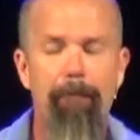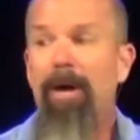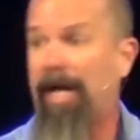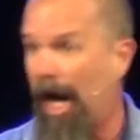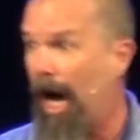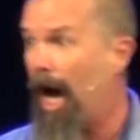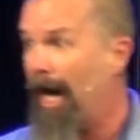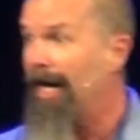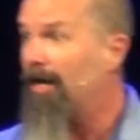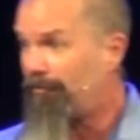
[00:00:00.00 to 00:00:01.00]

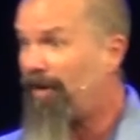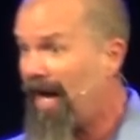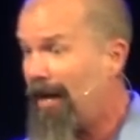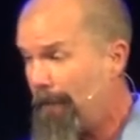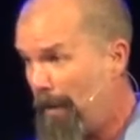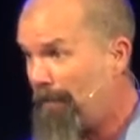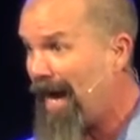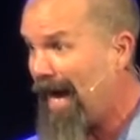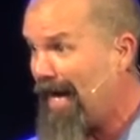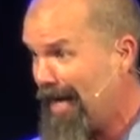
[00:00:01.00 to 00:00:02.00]
Pecan pie,
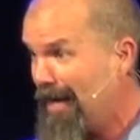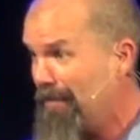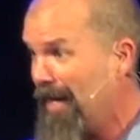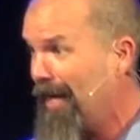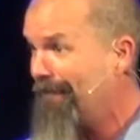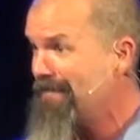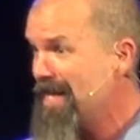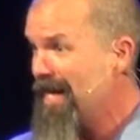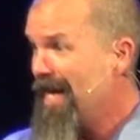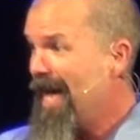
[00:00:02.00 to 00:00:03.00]
pie amen.
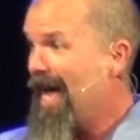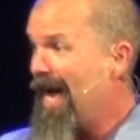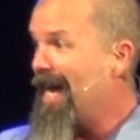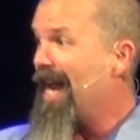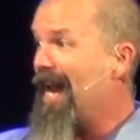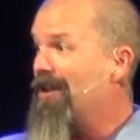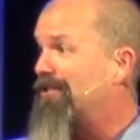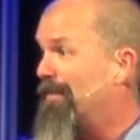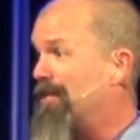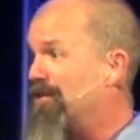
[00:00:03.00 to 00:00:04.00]
And, and I know some